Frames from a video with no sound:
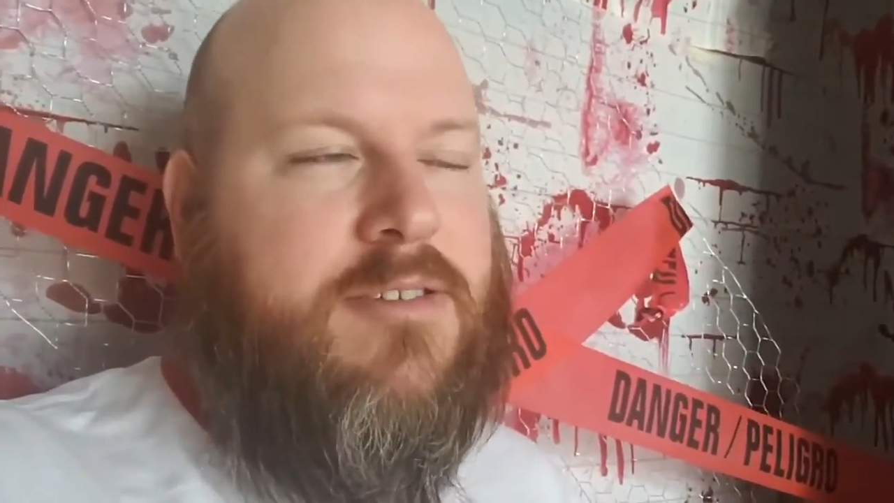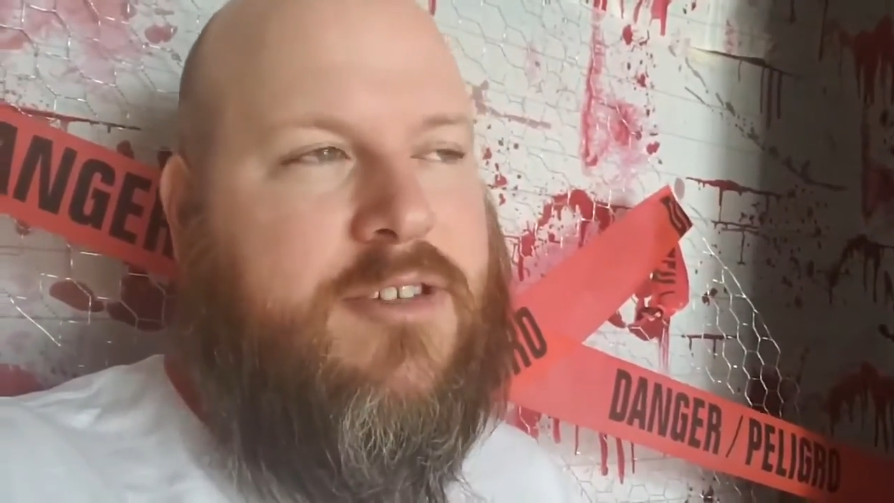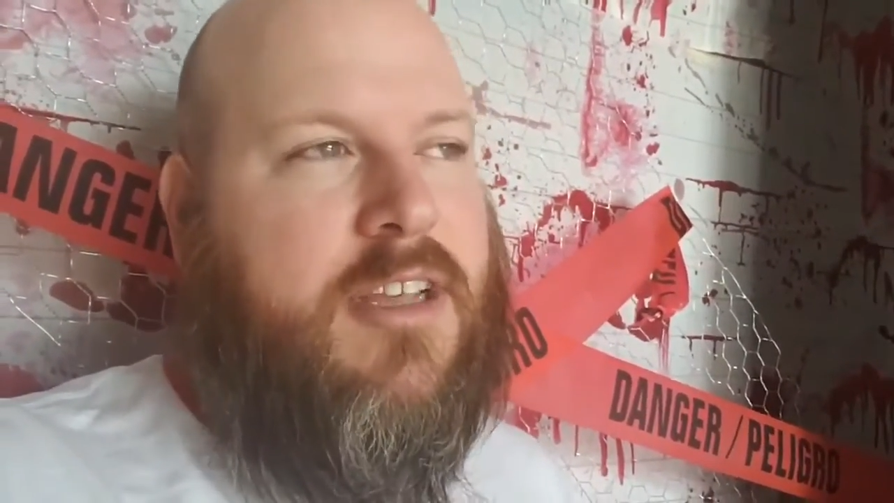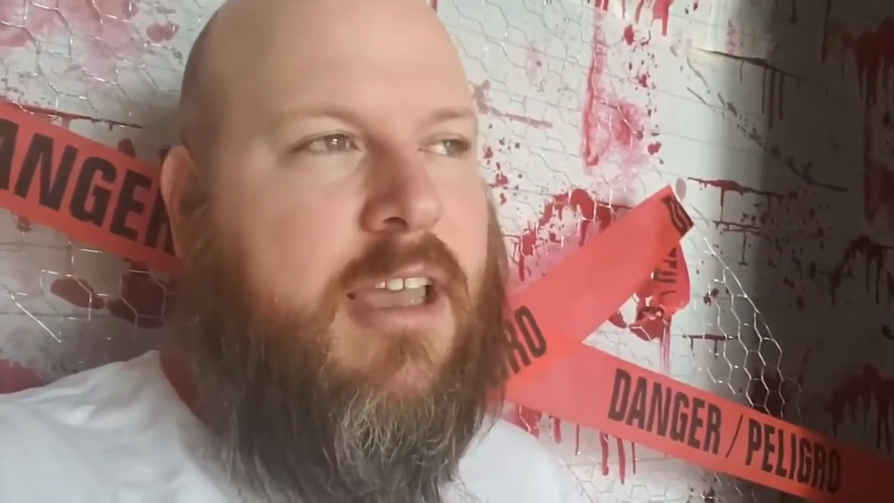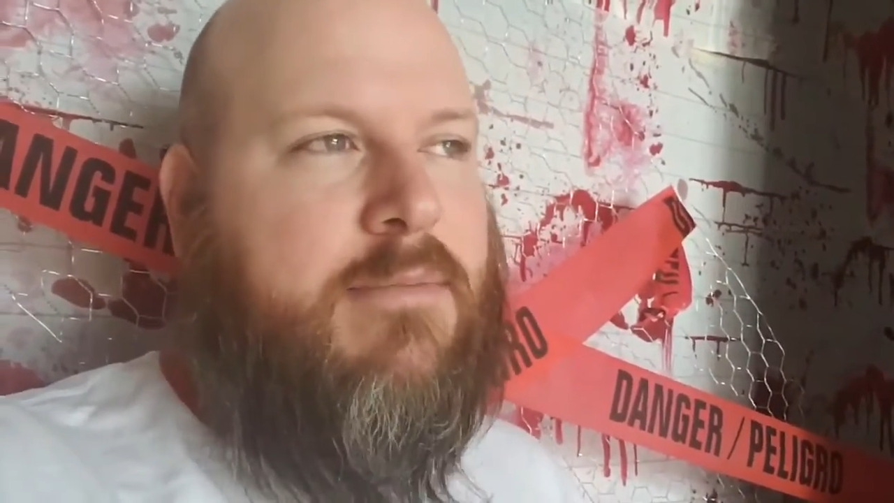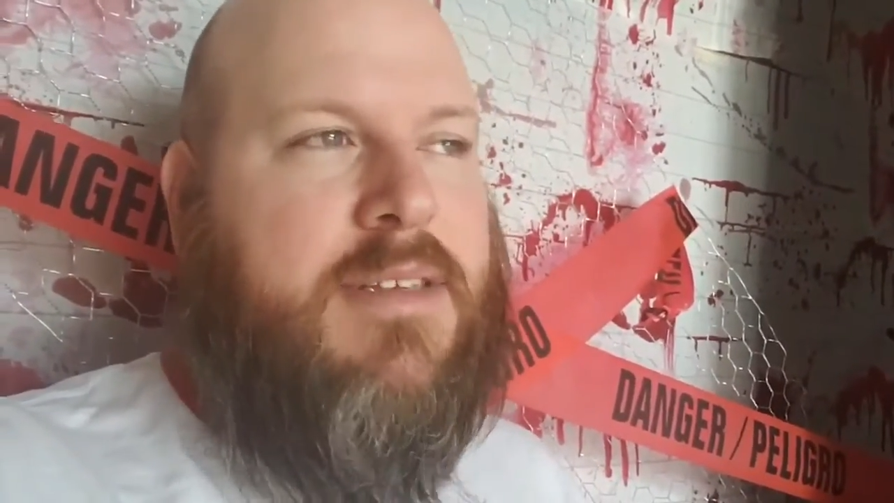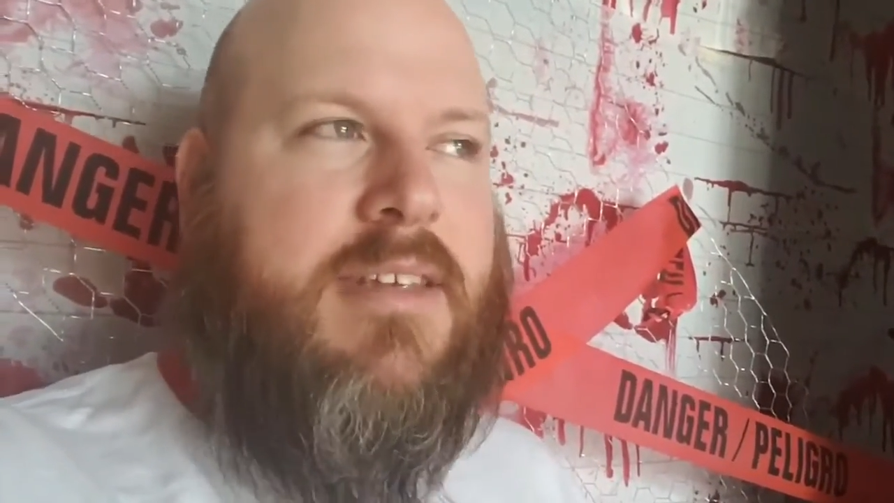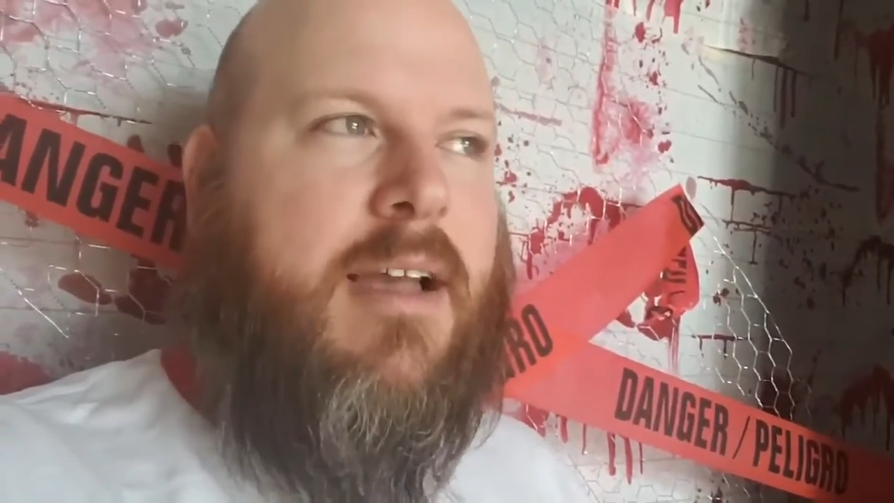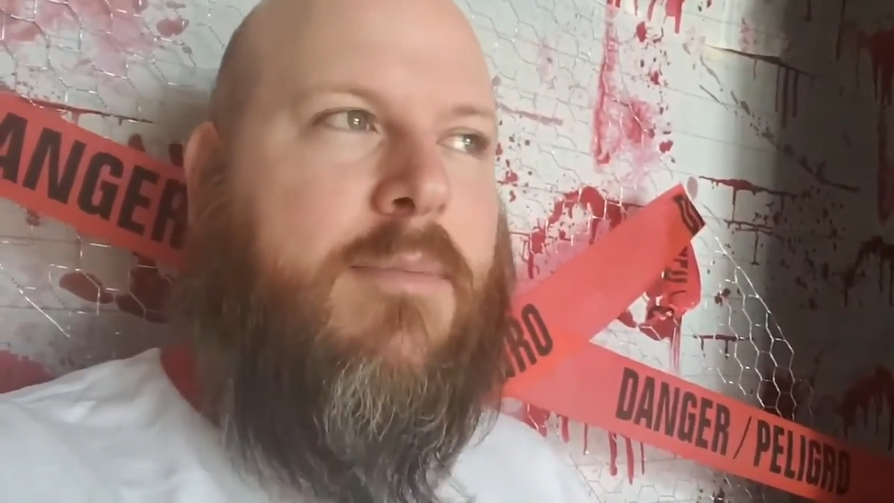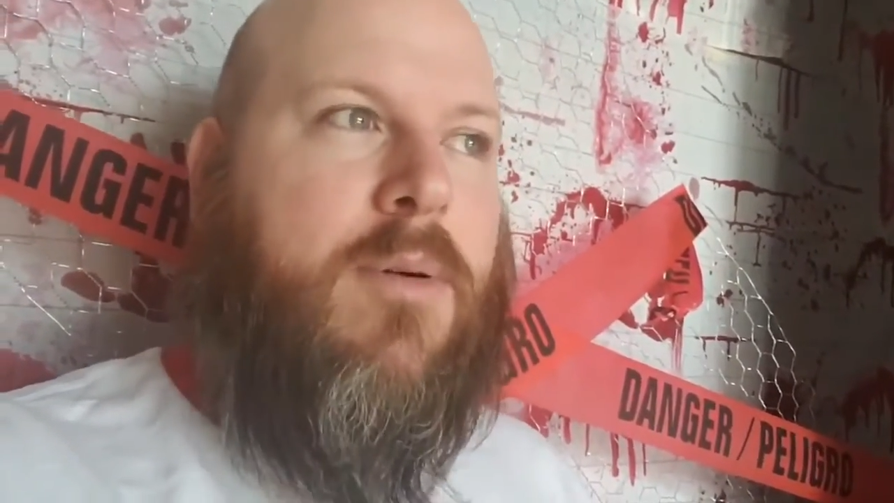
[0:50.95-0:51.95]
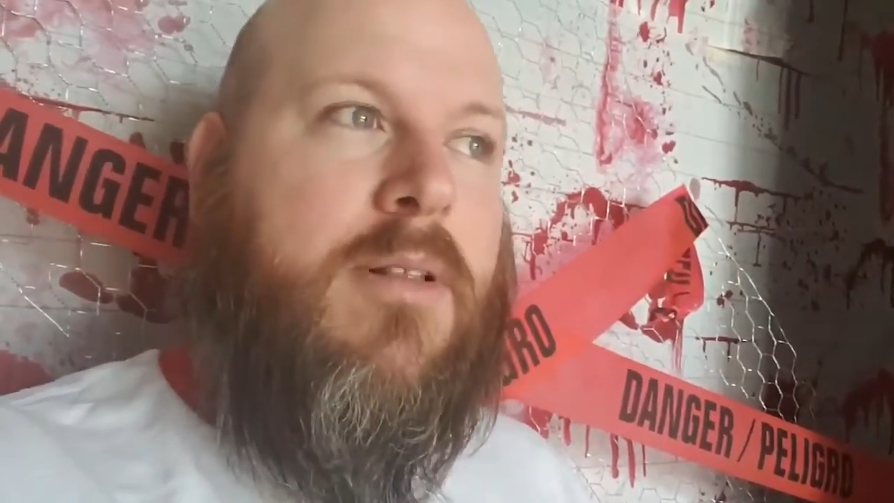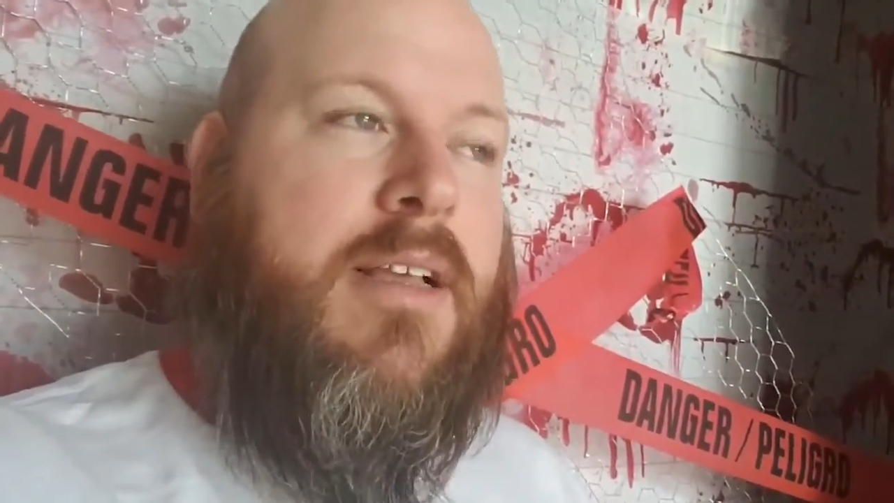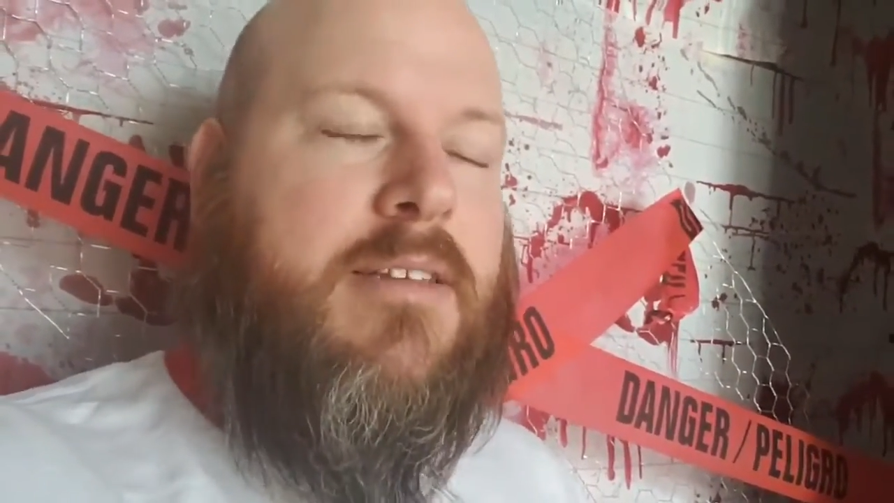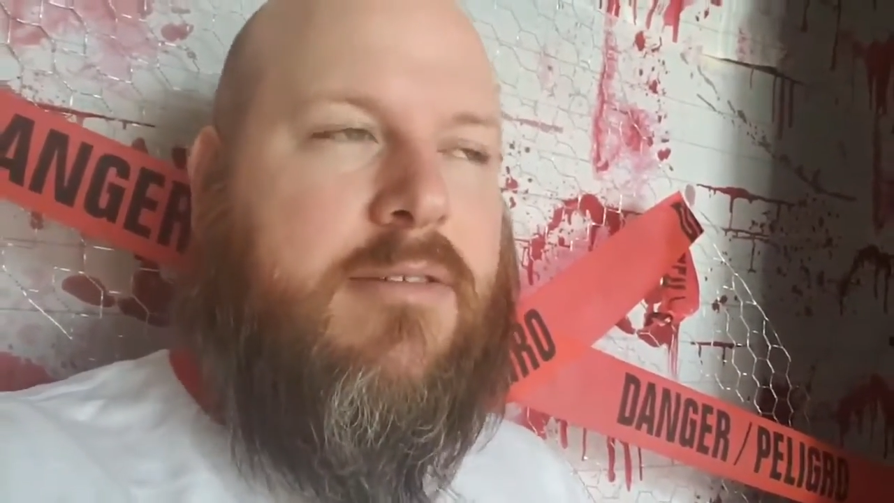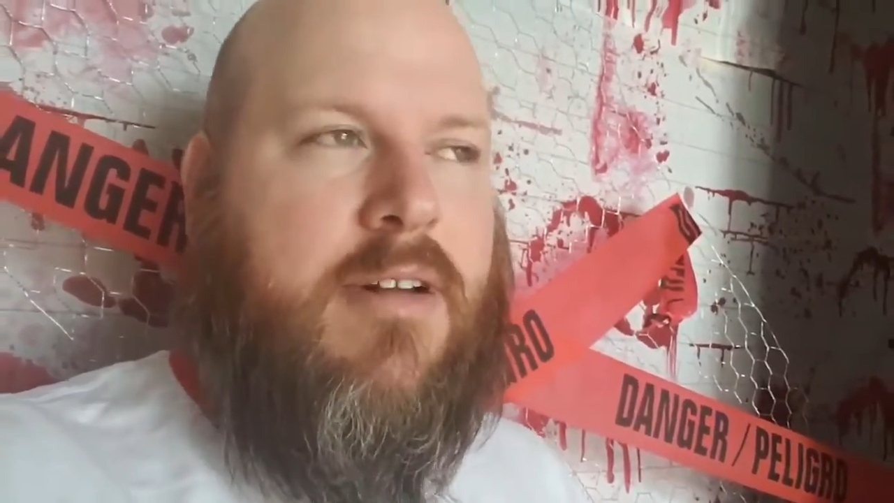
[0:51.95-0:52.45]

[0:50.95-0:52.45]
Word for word: and she gave me cyborg legs.